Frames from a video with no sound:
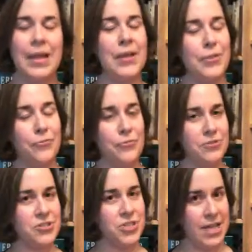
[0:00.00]
The
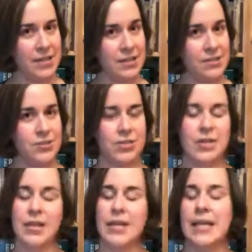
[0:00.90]
first challenge
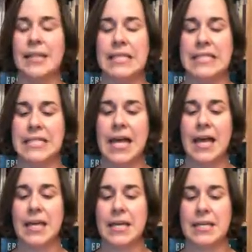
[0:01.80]
in this
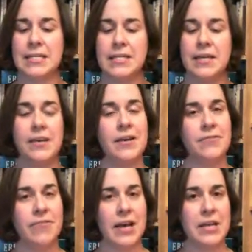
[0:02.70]
tag is
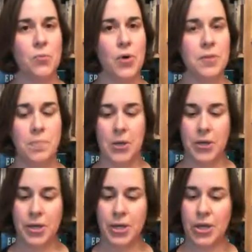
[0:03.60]
find one book